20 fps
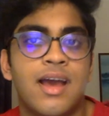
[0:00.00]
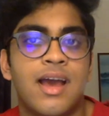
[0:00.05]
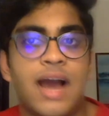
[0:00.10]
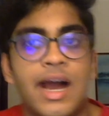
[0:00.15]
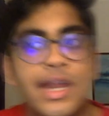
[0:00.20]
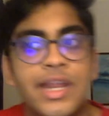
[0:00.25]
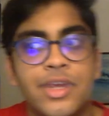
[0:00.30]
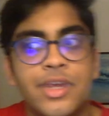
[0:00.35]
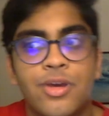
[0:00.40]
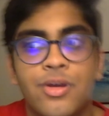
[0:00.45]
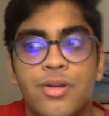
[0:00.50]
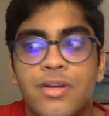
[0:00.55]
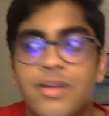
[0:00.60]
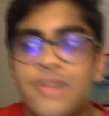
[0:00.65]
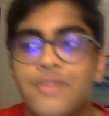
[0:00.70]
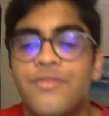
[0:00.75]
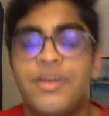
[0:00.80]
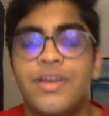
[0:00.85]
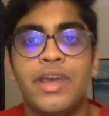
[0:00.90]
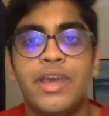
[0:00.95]
and you're
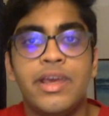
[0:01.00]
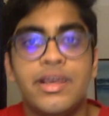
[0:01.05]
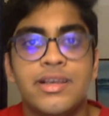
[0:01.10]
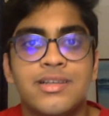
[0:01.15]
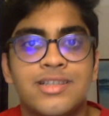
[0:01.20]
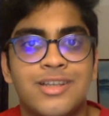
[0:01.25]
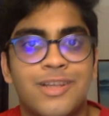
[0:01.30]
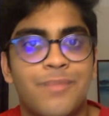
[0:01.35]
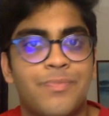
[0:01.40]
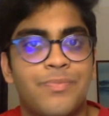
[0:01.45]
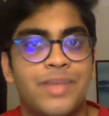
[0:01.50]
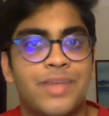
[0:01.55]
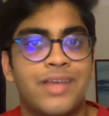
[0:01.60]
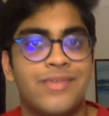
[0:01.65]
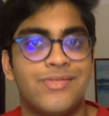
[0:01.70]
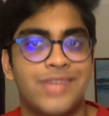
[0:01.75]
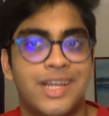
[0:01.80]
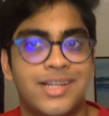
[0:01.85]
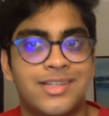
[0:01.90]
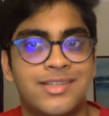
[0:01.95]
conveying something
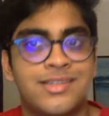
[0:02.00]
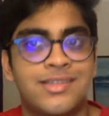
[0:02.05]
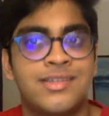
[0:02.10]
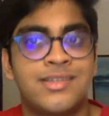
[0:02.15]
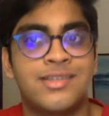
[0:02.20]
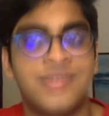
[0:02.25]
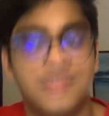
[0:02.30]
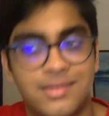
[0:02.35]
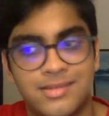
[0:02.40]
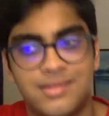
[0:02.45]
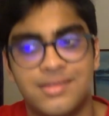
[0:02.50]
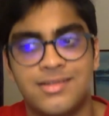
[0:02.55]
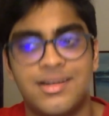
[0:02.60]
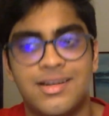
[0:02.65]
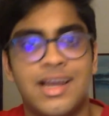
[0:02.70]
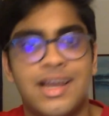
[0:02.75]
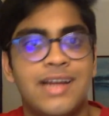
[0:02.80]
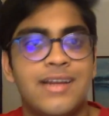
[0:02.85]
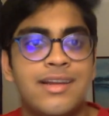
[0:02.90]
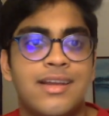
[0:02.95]
that's
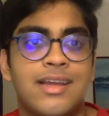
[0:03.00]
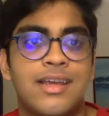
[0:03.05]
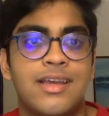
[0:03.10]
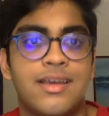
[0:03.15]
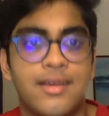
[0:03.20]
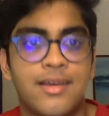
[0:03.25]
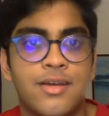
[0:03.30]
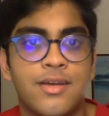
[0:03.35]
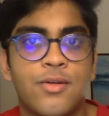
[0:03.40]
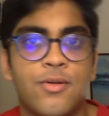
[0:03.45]
slightly